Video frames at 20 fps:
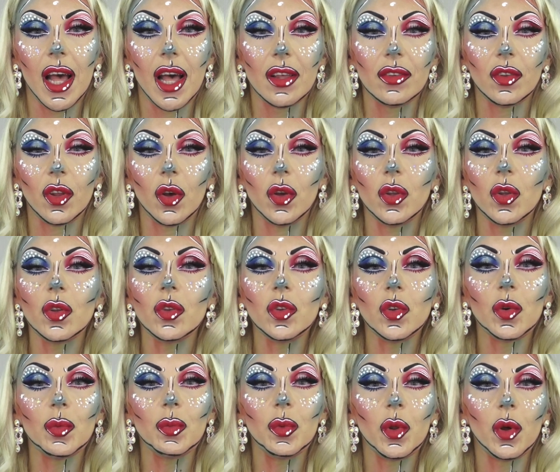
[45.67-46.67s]
so
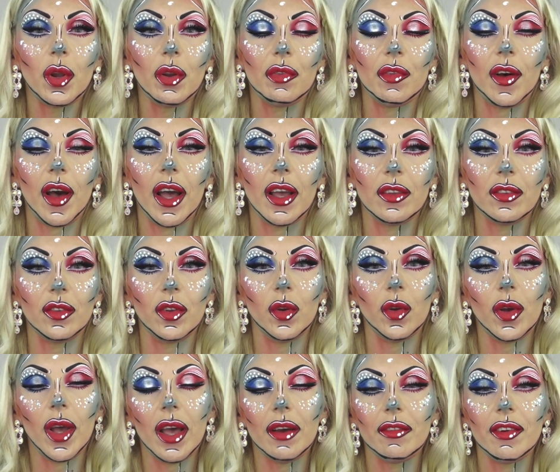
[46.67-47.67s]
YouTube notifies
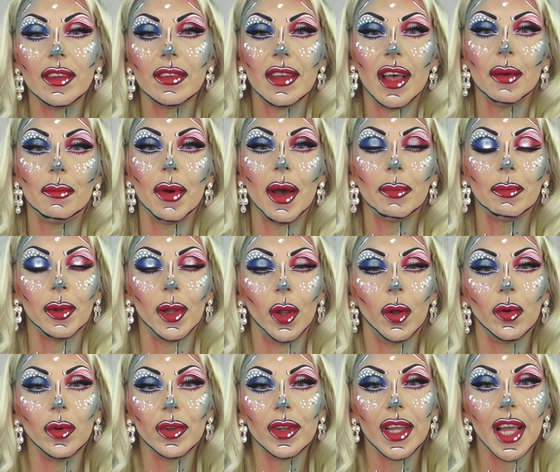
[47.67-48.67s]
you every time I
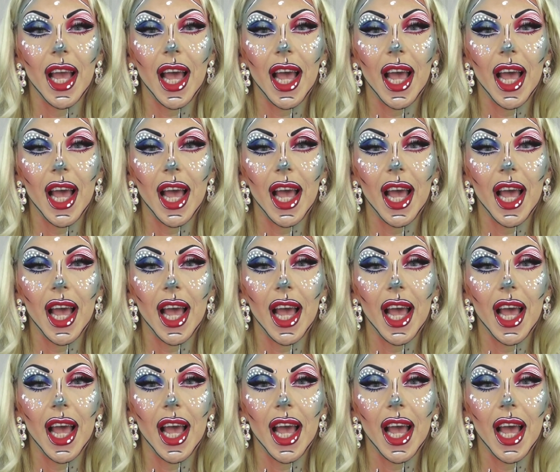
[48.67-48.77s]
upload.